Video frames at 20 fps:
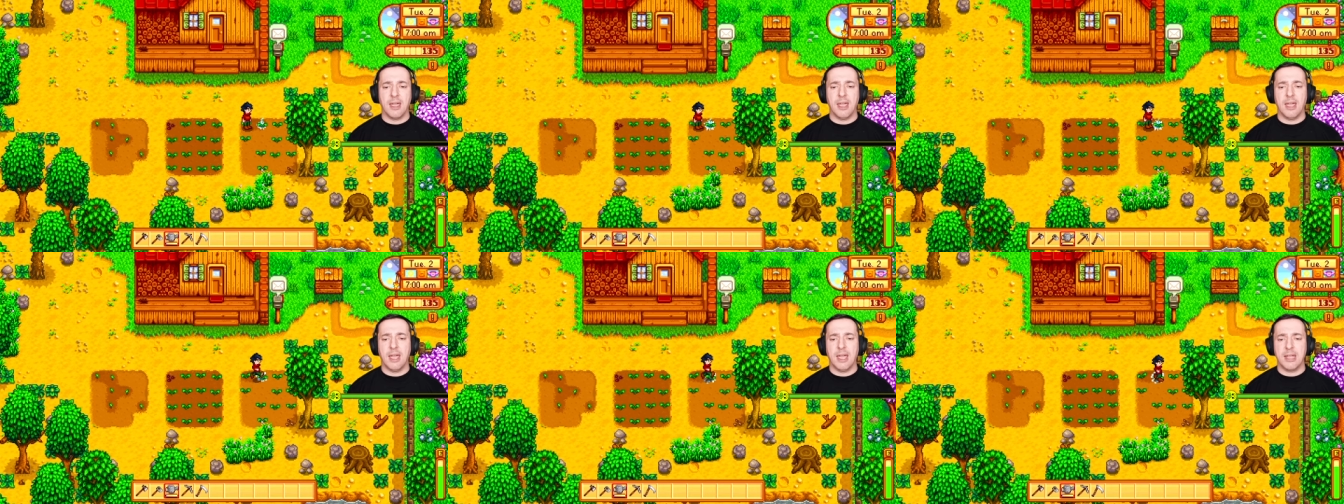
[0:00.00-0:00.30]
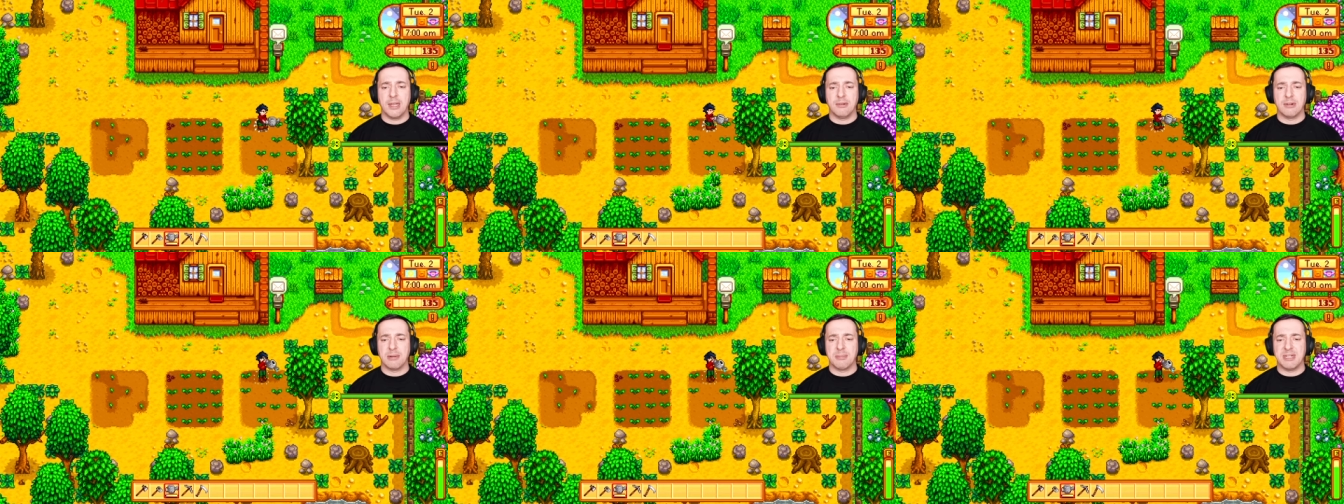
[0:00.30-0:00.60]

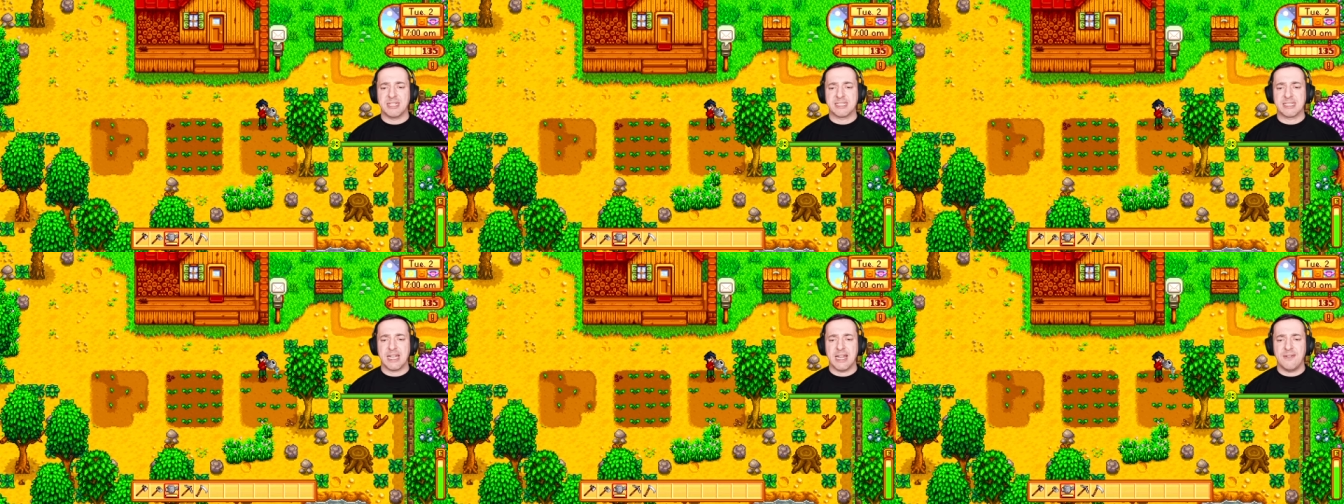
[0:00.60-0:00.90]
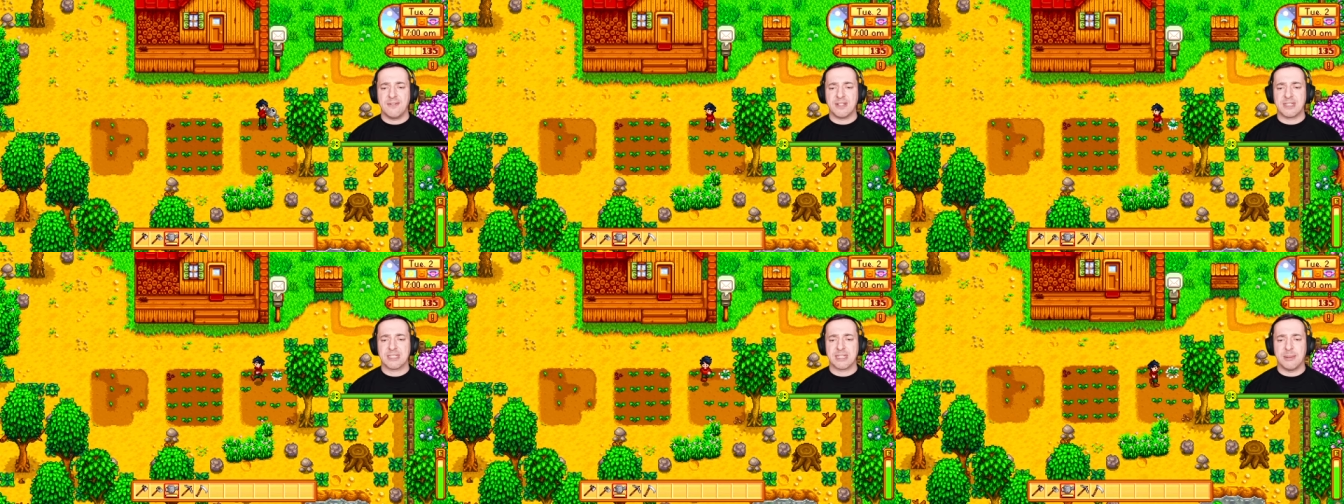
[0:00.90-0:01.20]
uh, you want to be
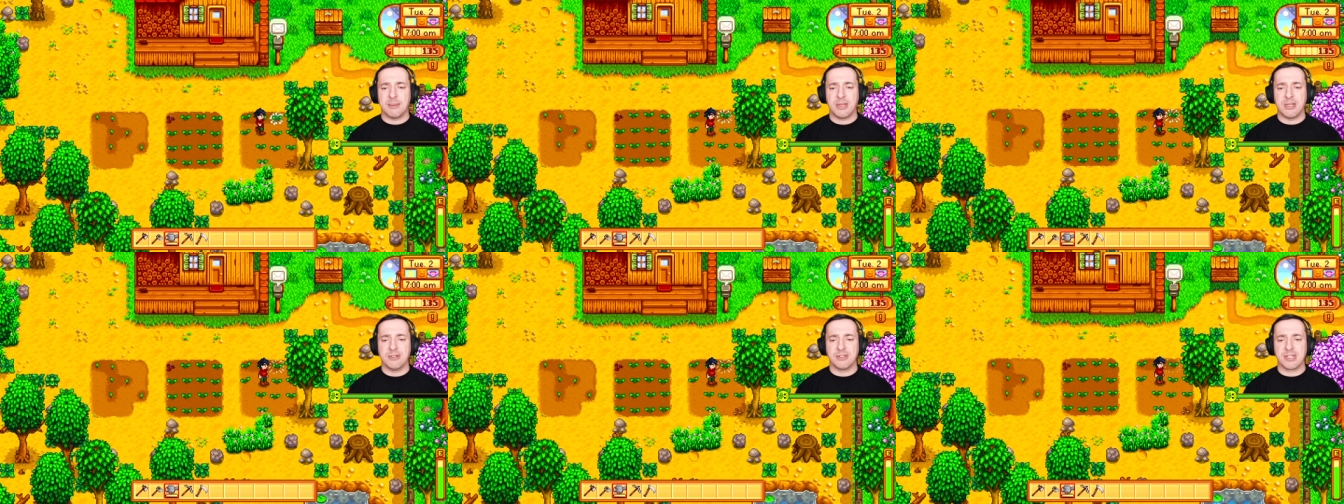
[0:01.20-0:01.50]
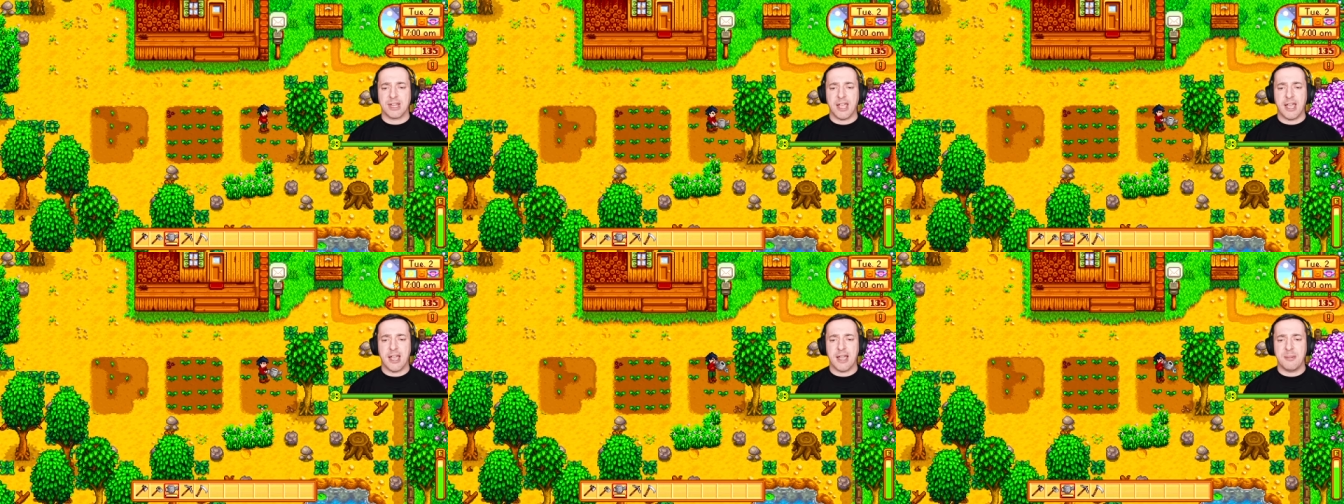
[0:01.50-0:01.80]
saving some of
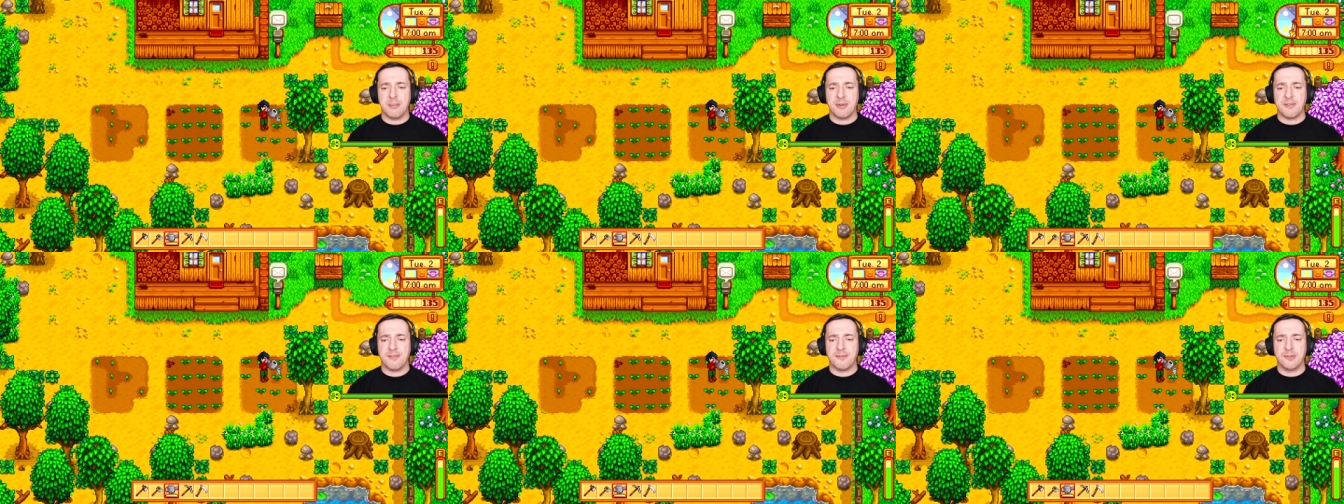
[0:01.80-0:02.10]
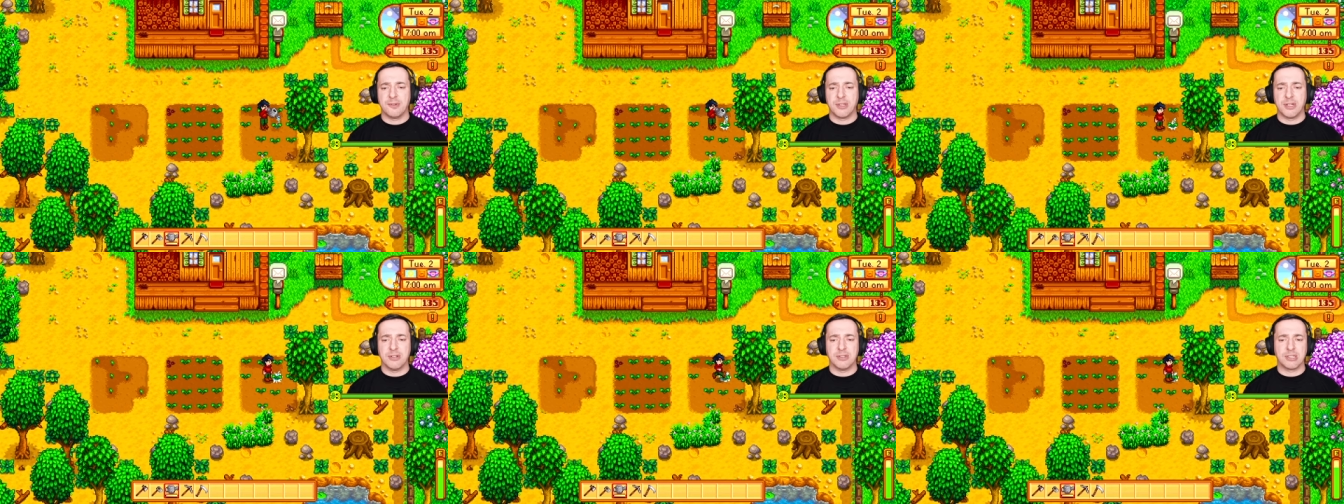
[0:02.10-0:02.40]
those up
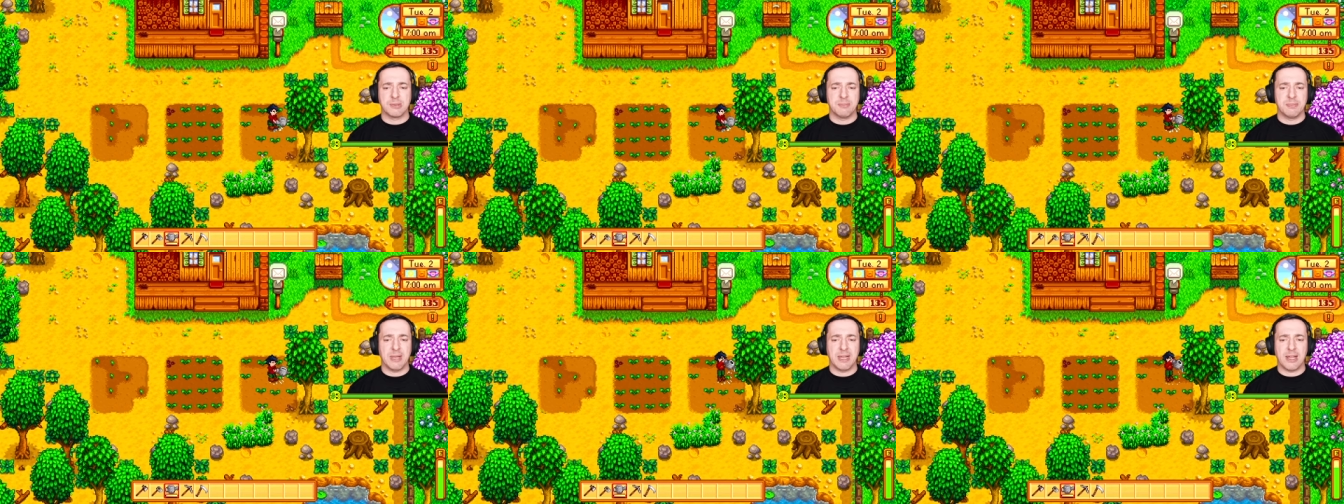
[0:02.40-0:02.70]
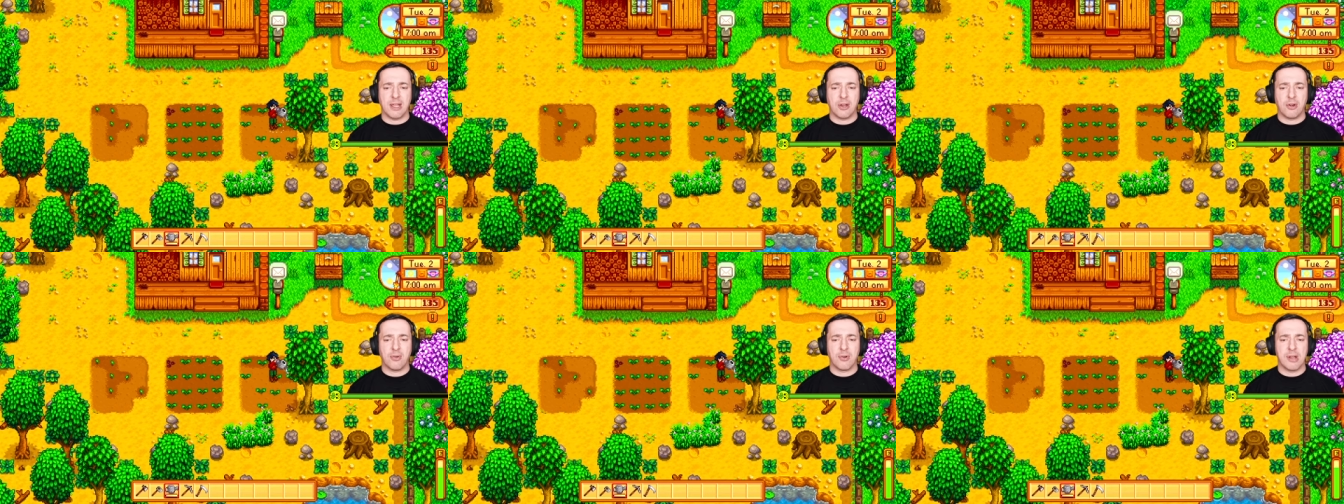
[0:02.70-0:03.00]
for those
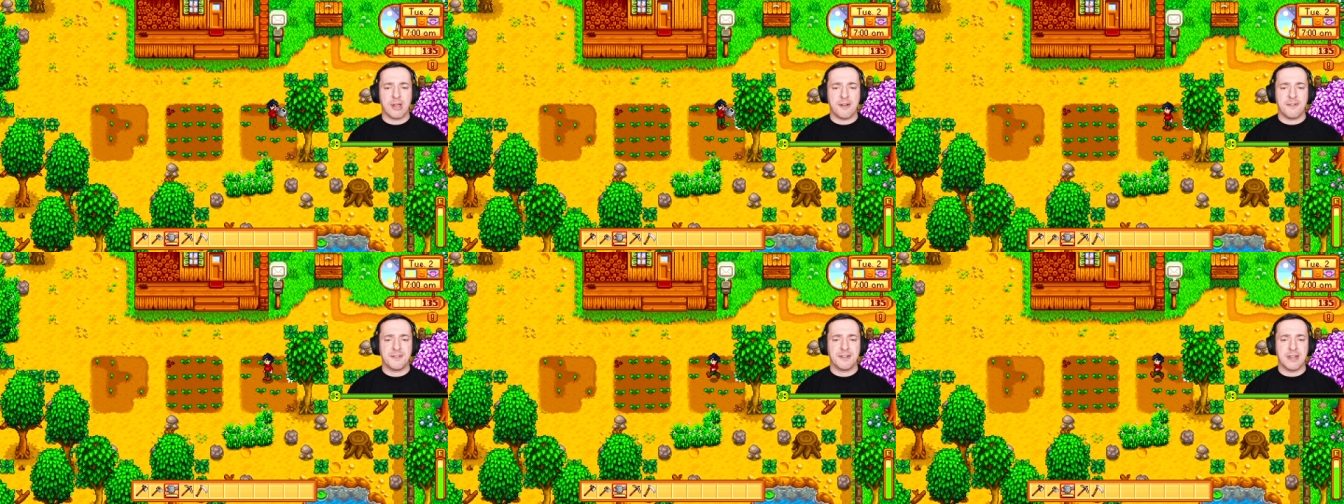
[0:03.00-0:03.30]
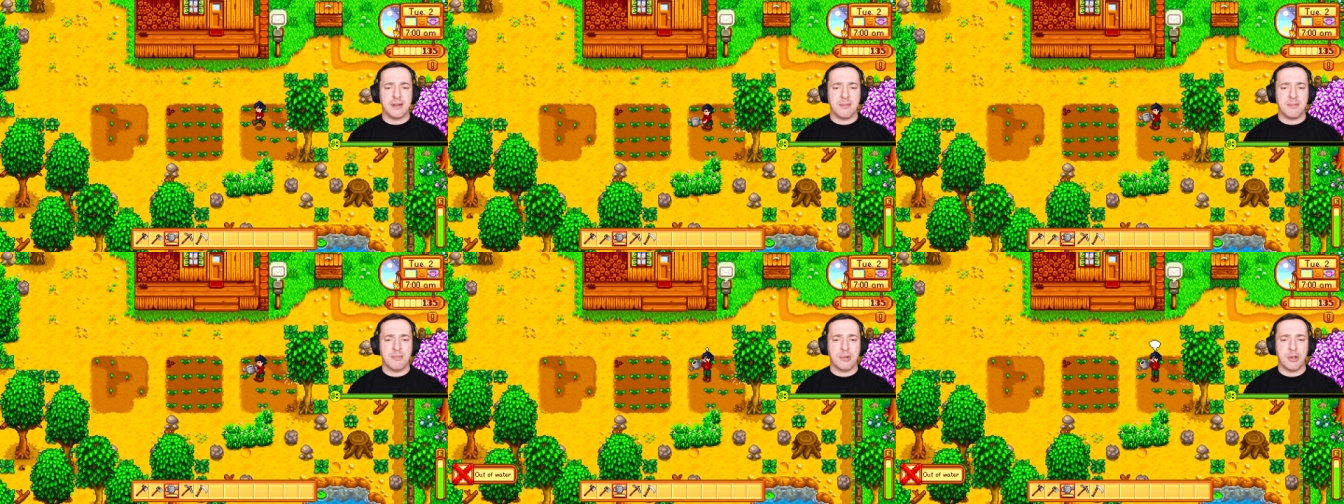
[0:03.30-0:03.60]
big
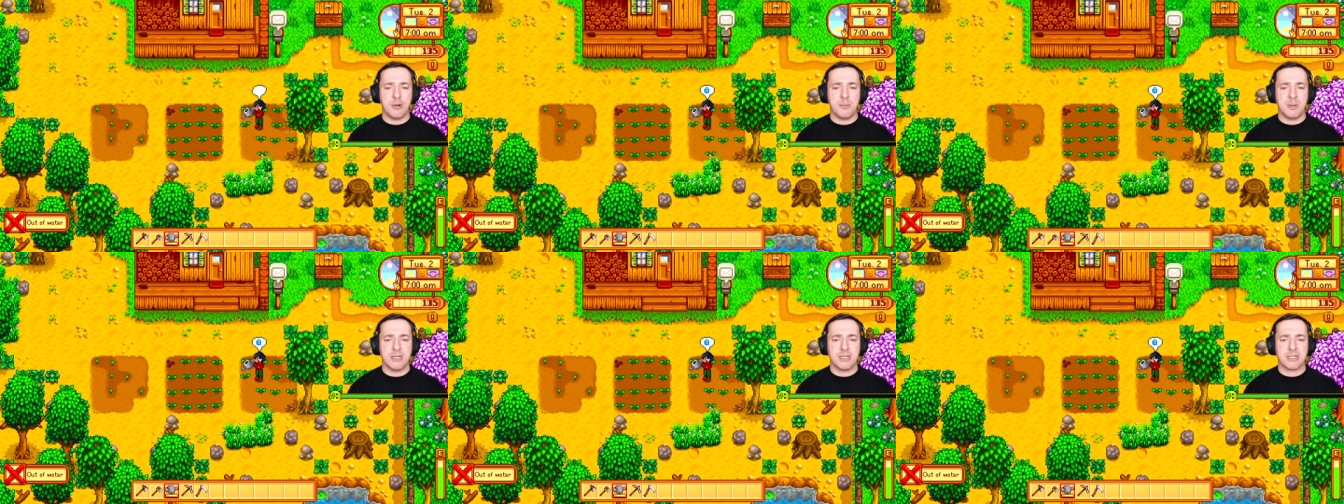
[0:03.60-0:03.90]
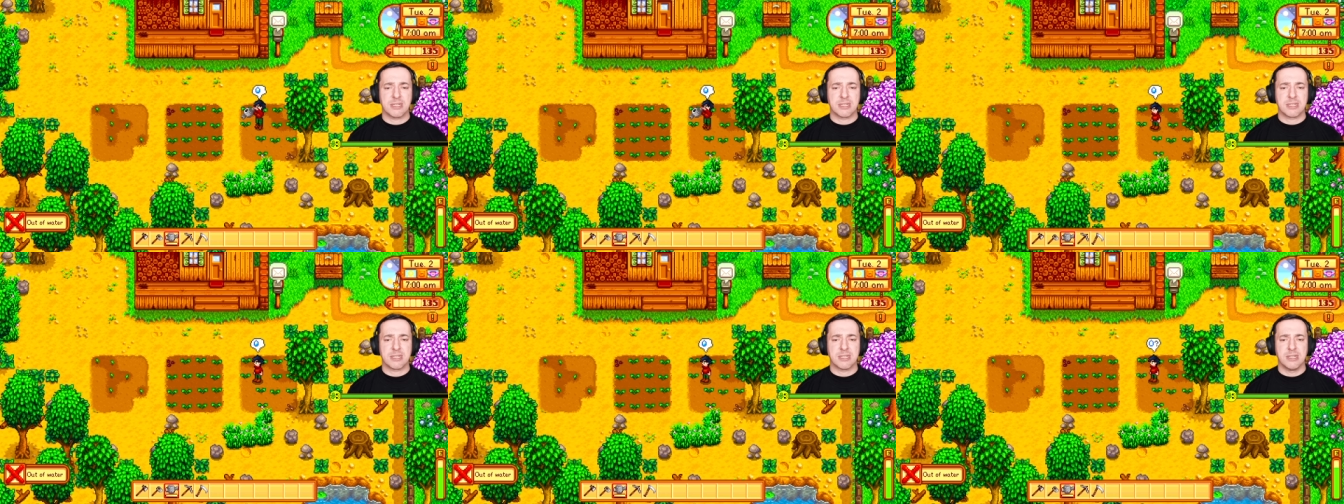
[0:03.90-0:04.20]
crafting
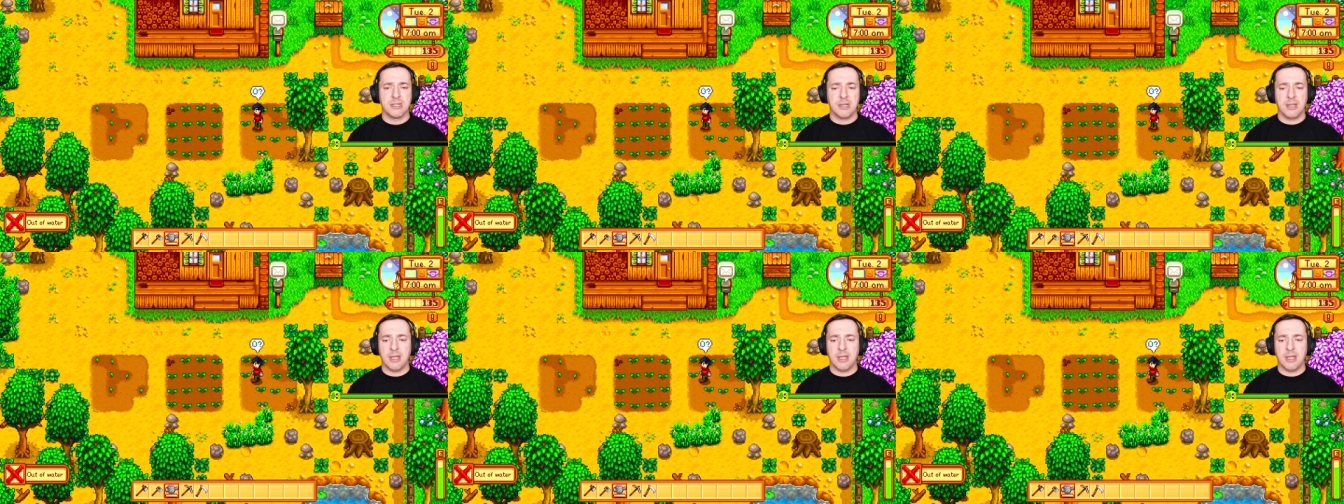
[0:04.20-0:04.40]
moments.